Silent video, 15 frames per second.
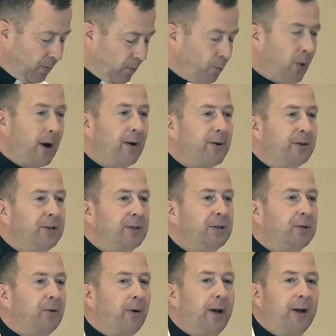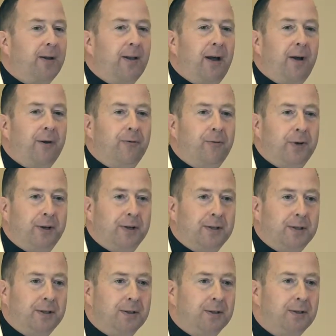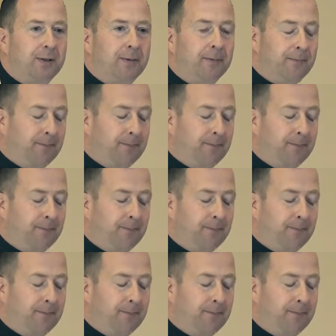Where is this great cloud of witnesses